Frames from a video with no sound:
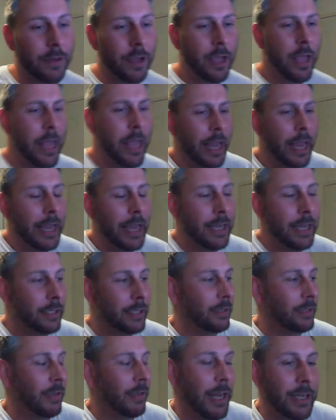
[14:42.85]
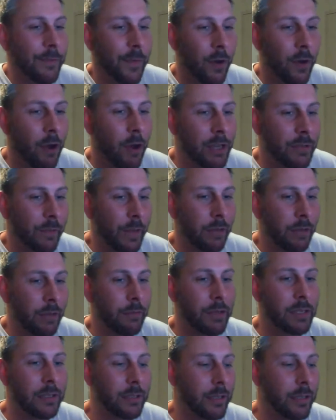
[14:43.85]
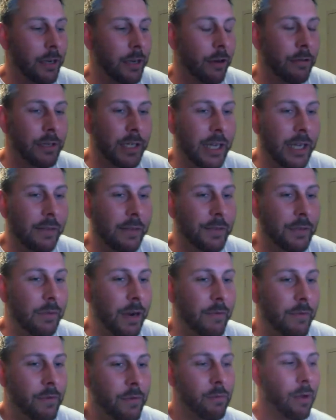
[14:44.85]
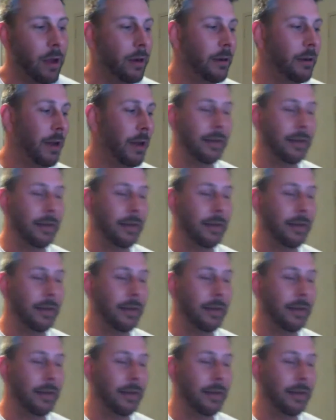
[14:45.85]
his philosophy was, you know, to give to everyone,